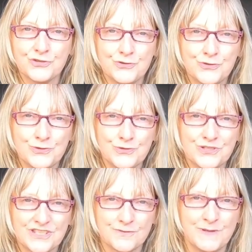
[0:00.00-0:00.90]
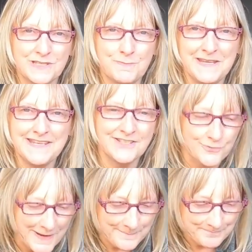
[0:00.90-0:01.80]
to sweet pea
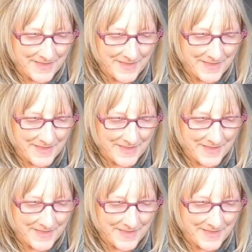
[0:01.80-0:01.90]
sowing.